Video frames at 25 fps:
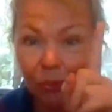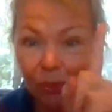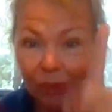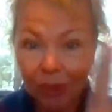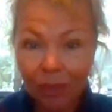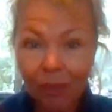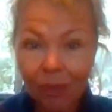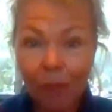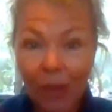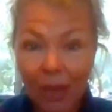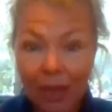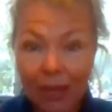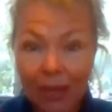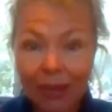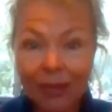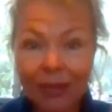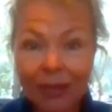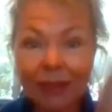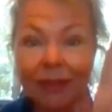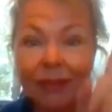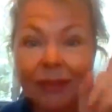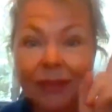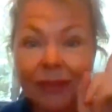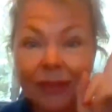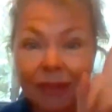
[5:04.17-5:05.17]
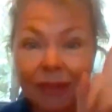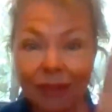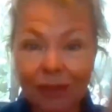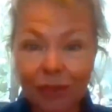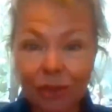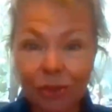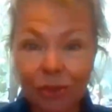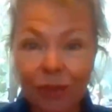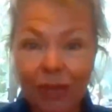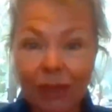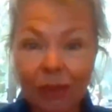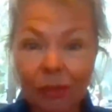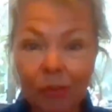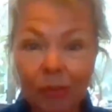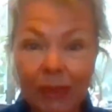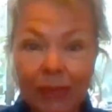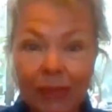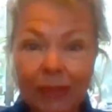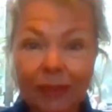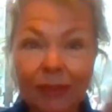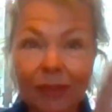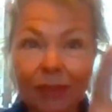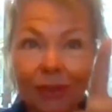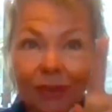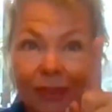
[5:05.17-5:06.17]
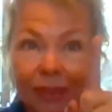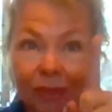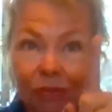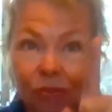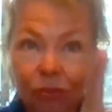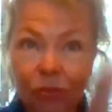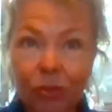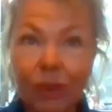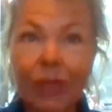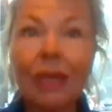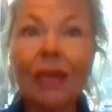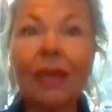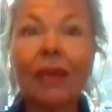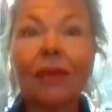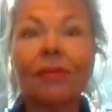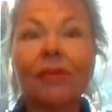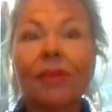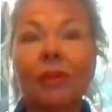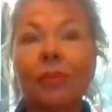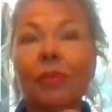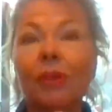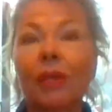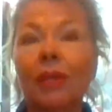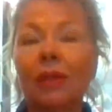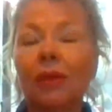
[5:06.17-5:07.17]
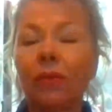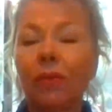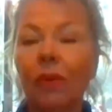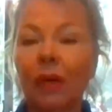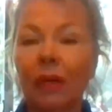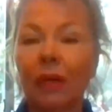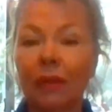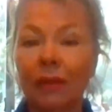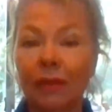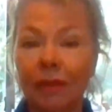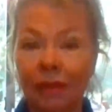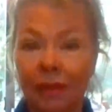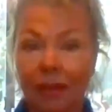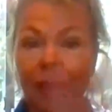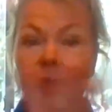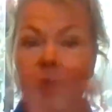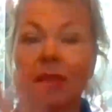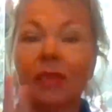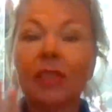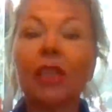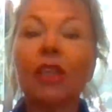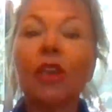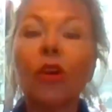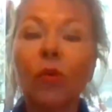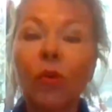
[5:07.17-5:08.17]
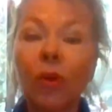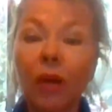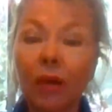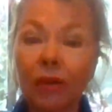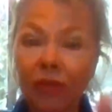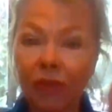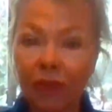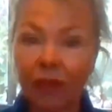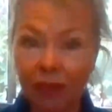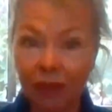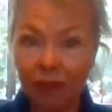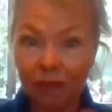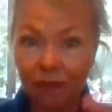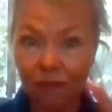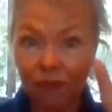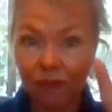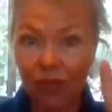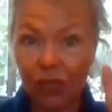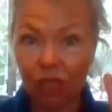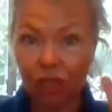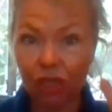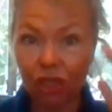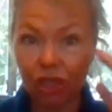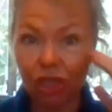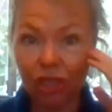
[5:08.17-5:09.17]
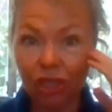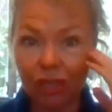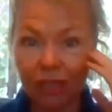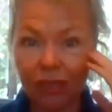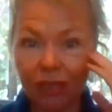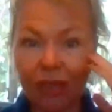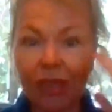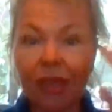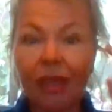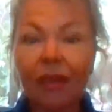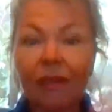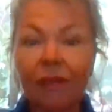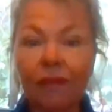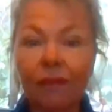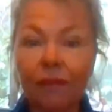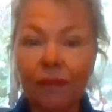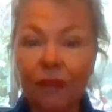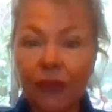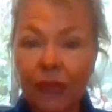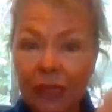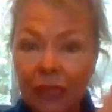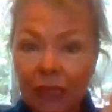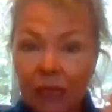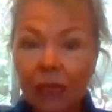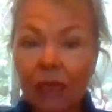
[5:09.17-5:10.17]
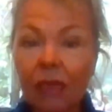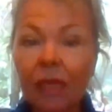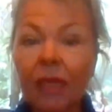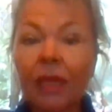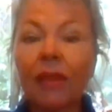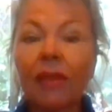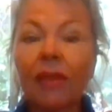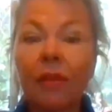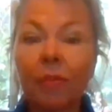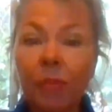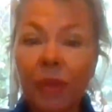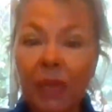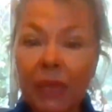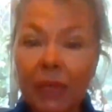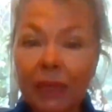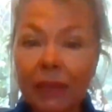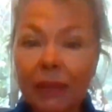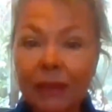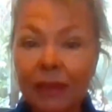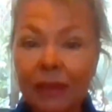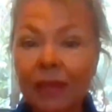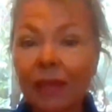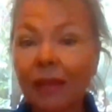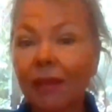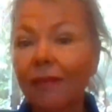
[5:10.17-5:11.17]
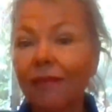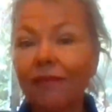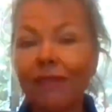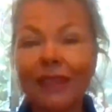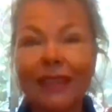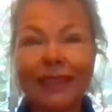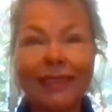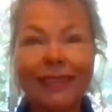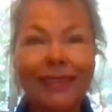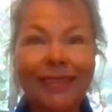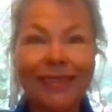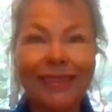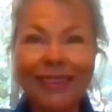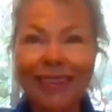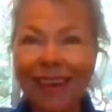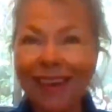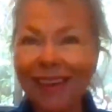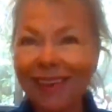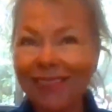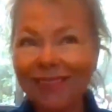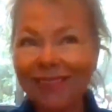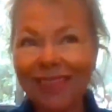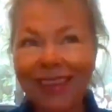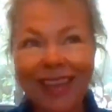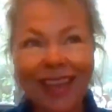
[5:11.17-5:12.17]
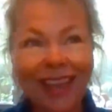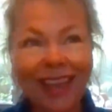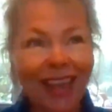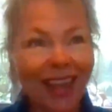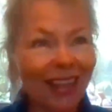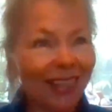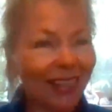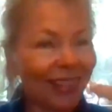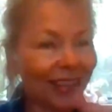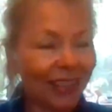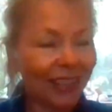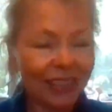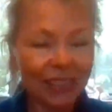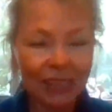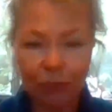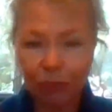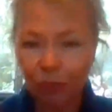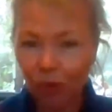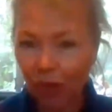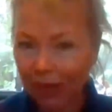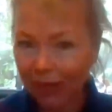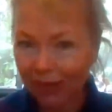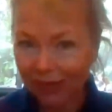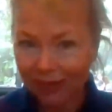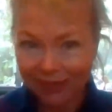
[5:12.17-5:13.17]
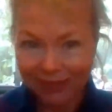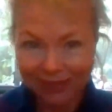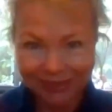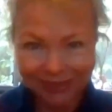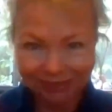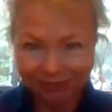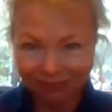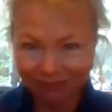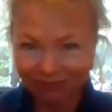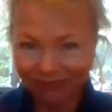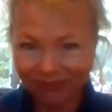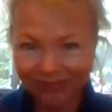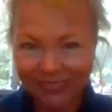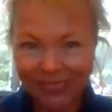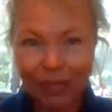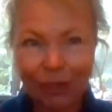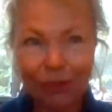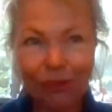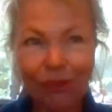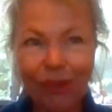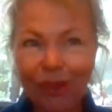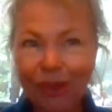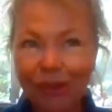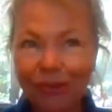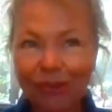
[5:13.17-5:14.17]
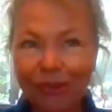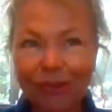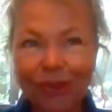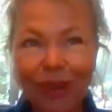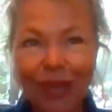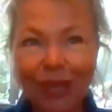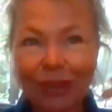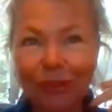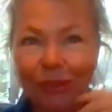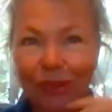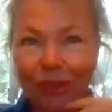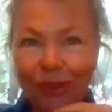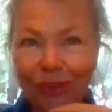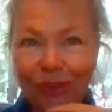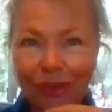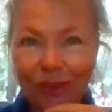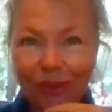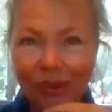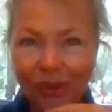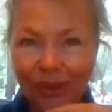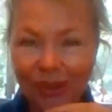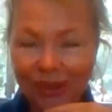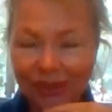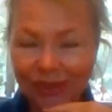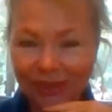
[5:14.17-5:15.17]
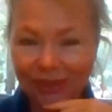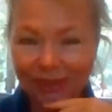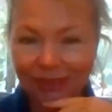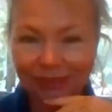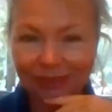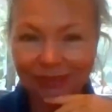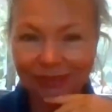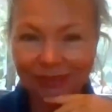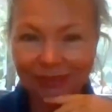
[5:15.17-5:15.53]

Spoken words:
we're the pioneers and the trailblazers, and we have to be the ones to go out there and feel good. Feel the peace, feel the love, and then spread it. Go out and ride with your horse.